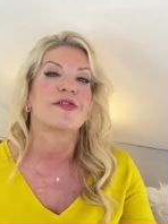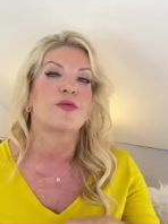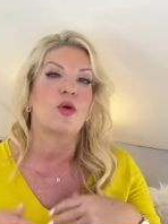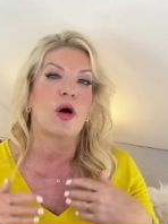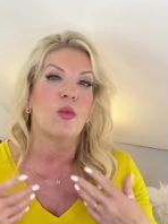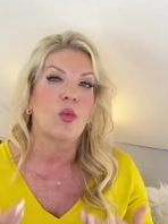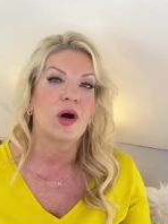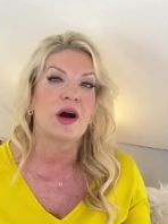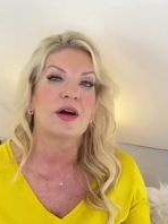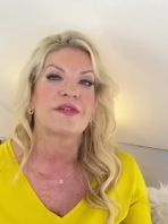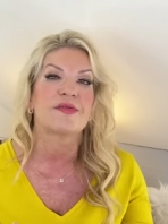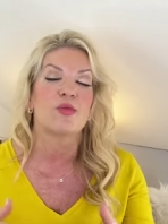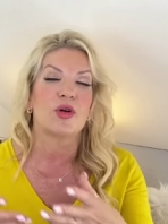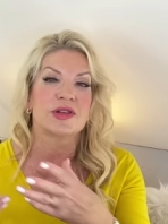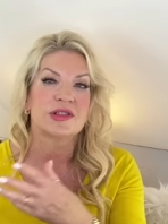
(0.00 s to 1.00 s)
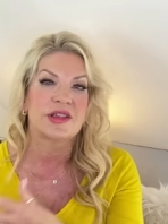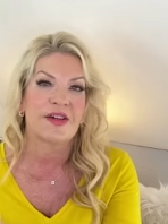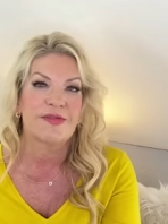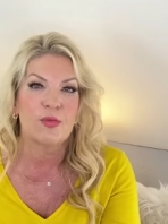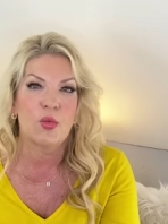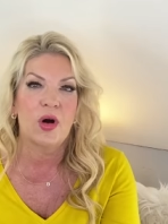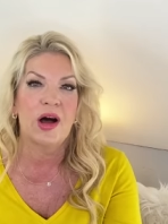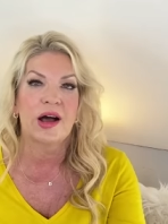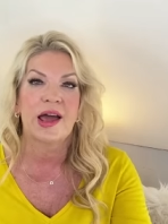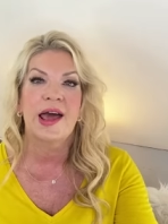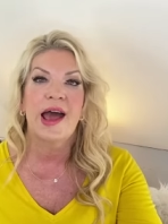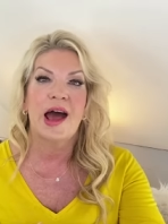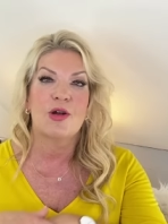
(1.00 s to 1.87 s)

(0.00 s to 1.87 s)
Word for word: of what works and what doesn't work,